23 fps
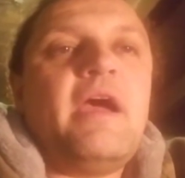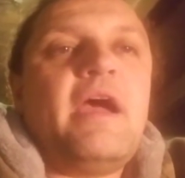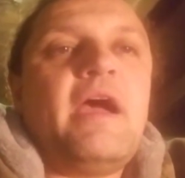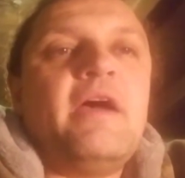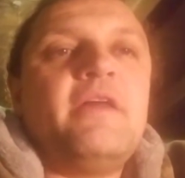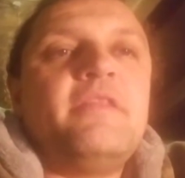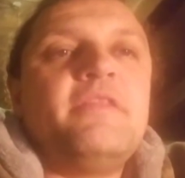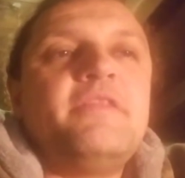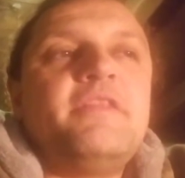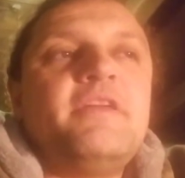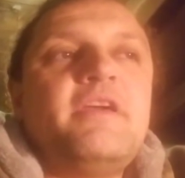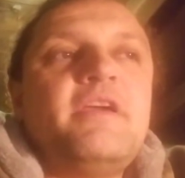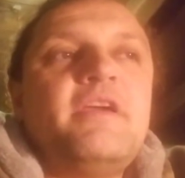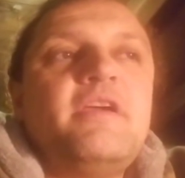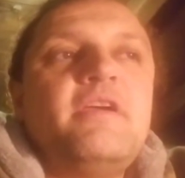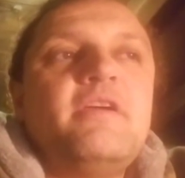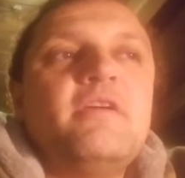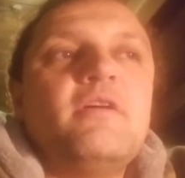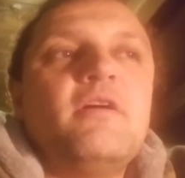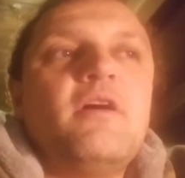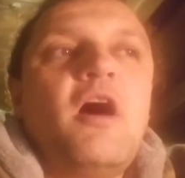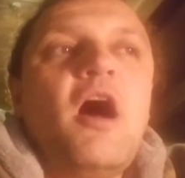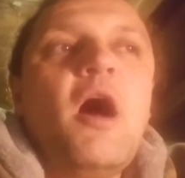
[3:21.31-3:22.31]
And
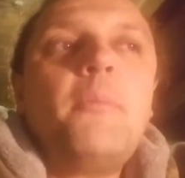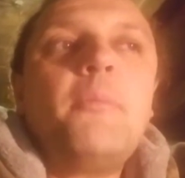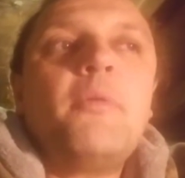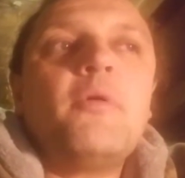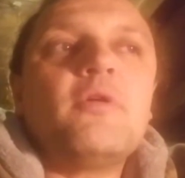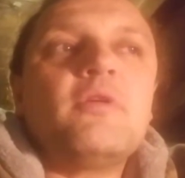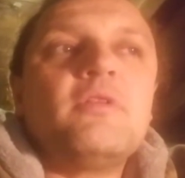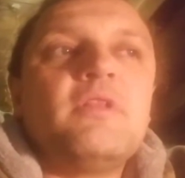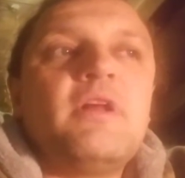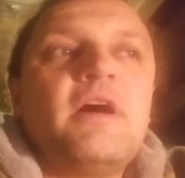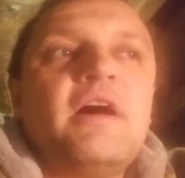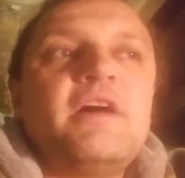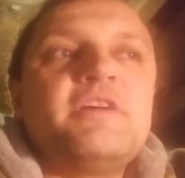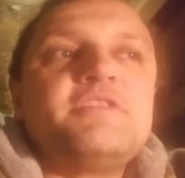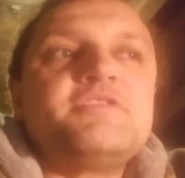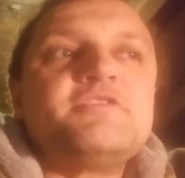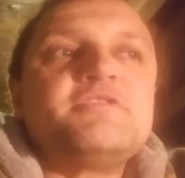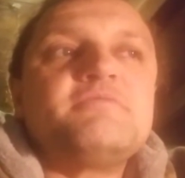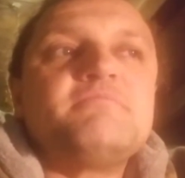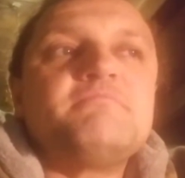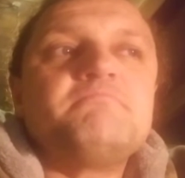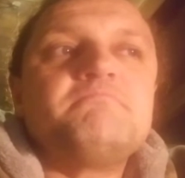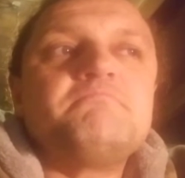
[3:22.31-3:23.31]
the upper
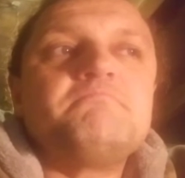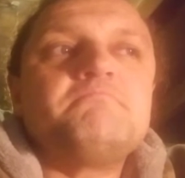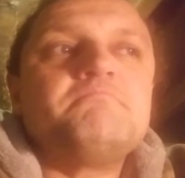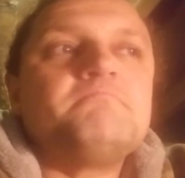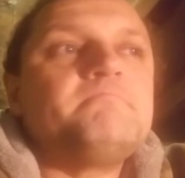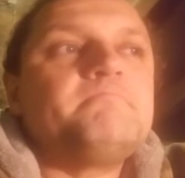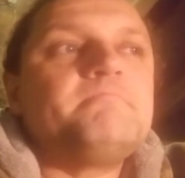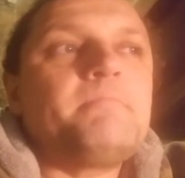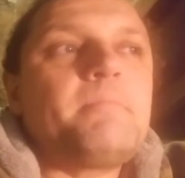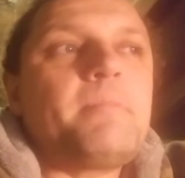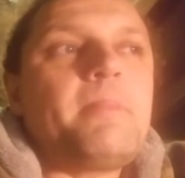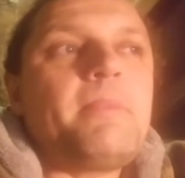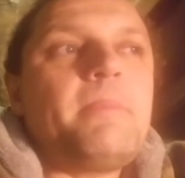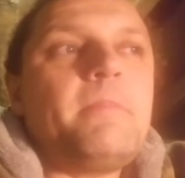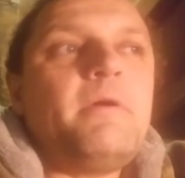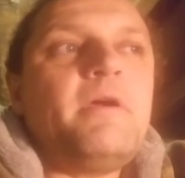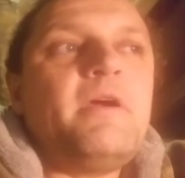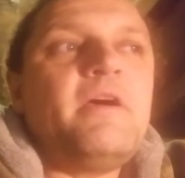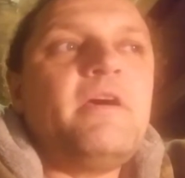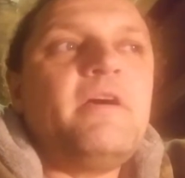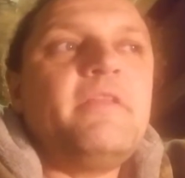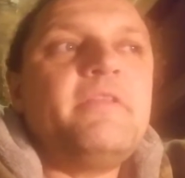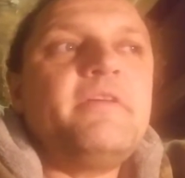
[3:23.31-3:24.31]
class,
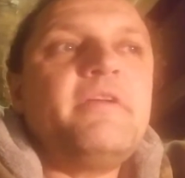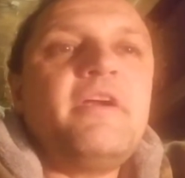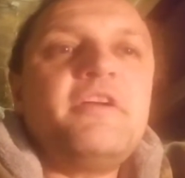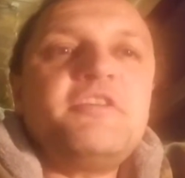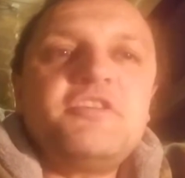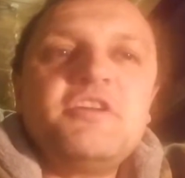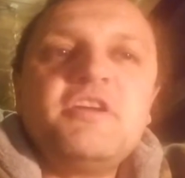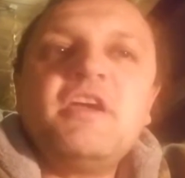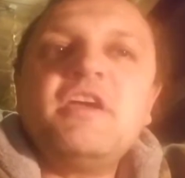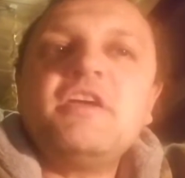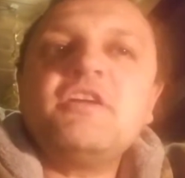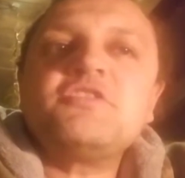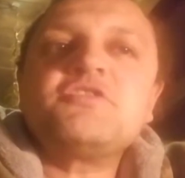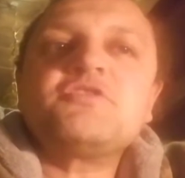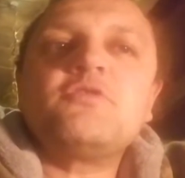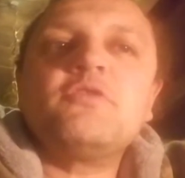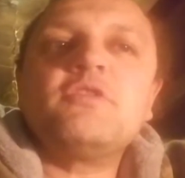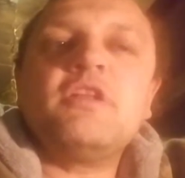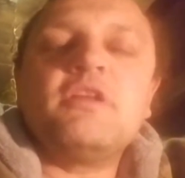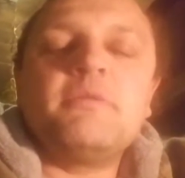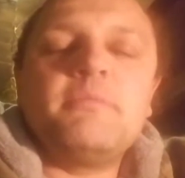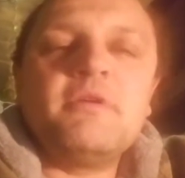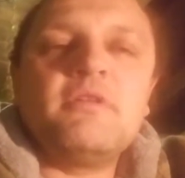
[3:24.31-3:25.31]
well, they're actually getting
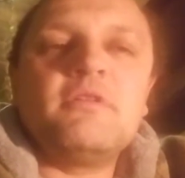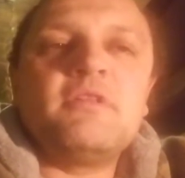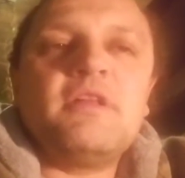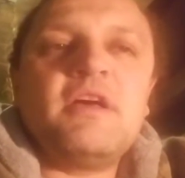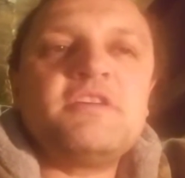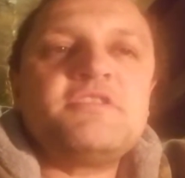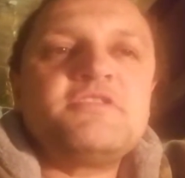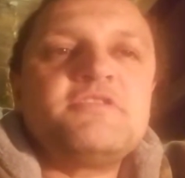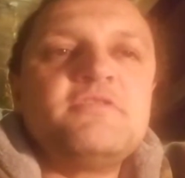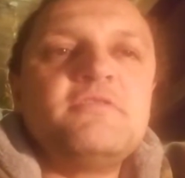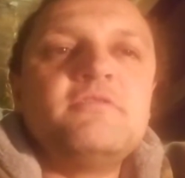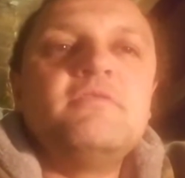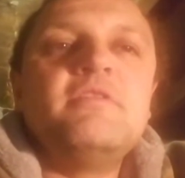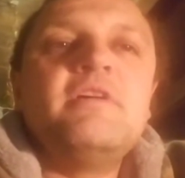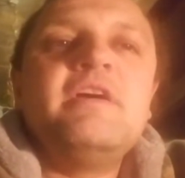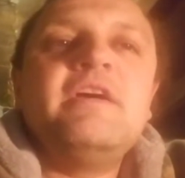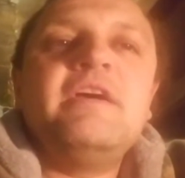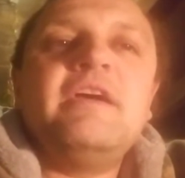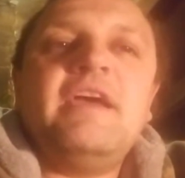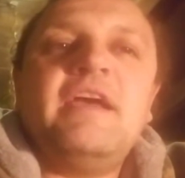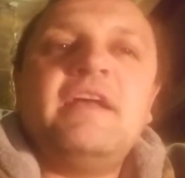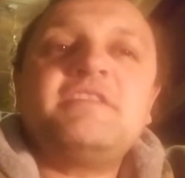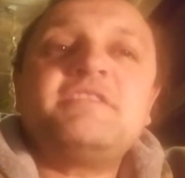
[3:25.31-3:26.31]
screwed like the middle class too.
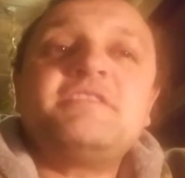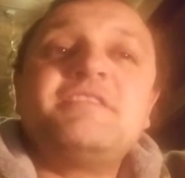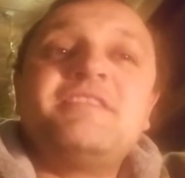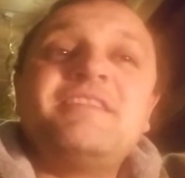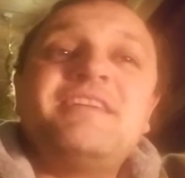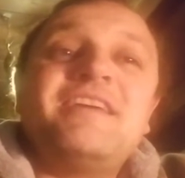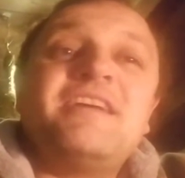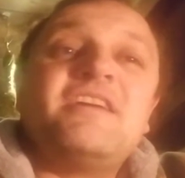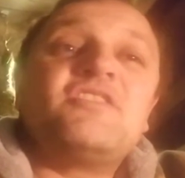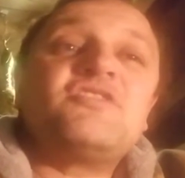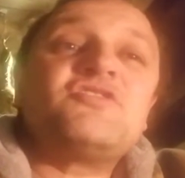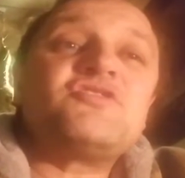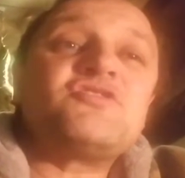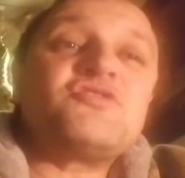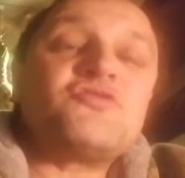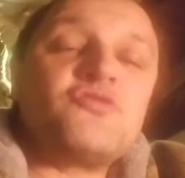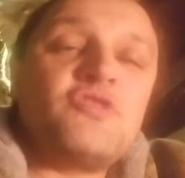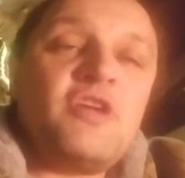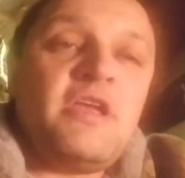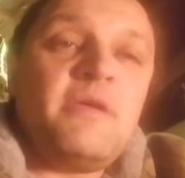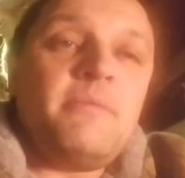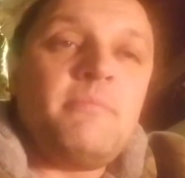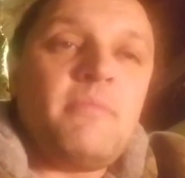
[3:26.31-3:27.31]
It's the
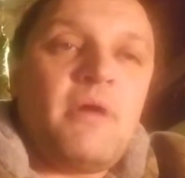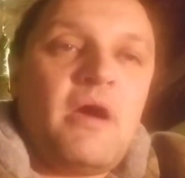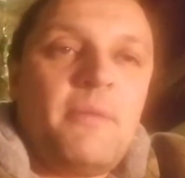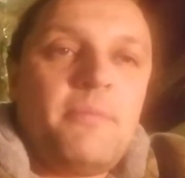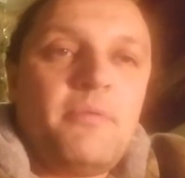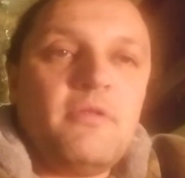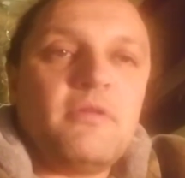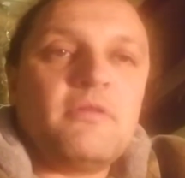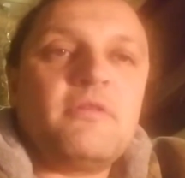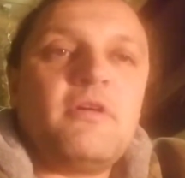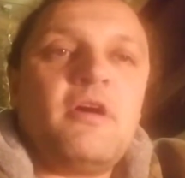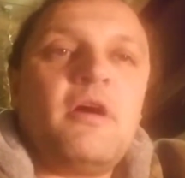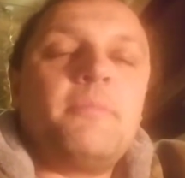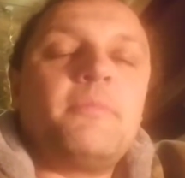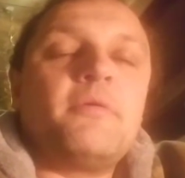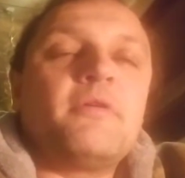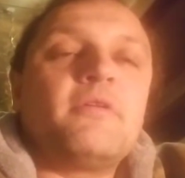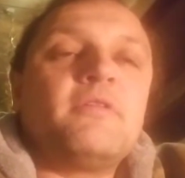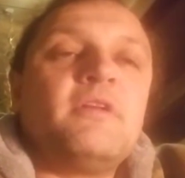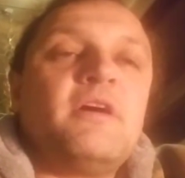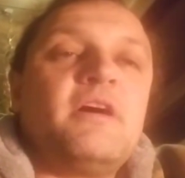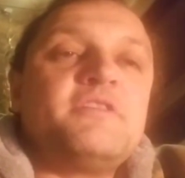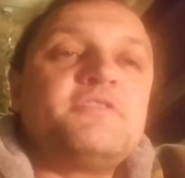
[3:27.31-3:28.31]
extreme upper
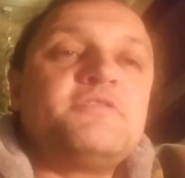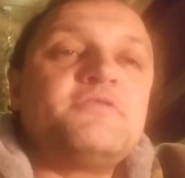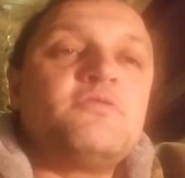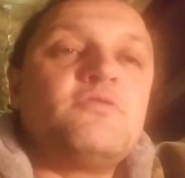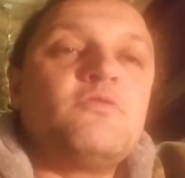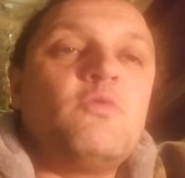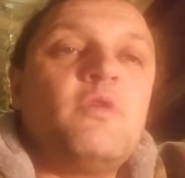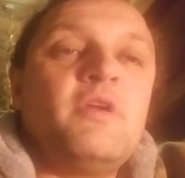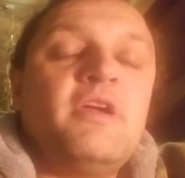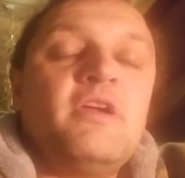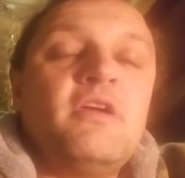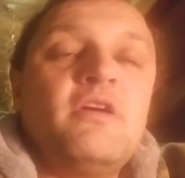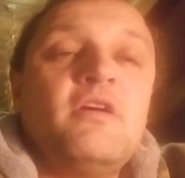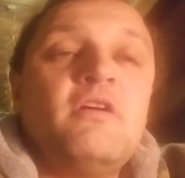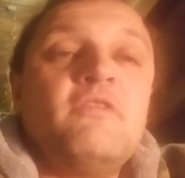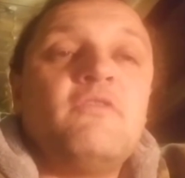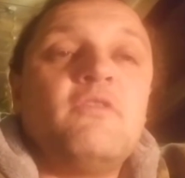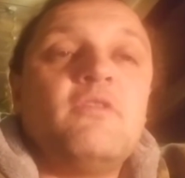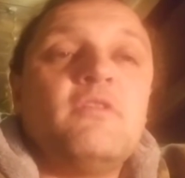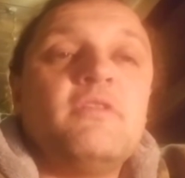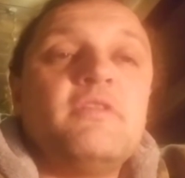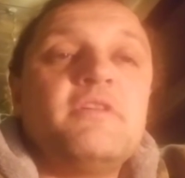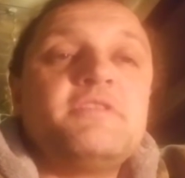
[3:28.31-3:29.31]
class who are winning out of
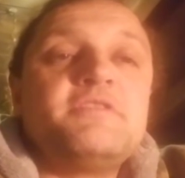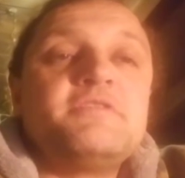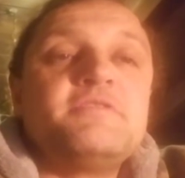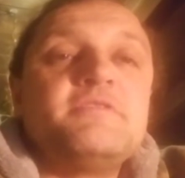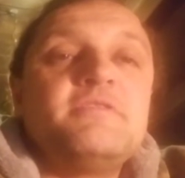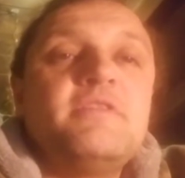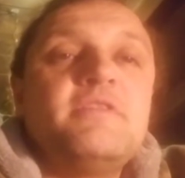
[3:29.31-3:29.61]
all this.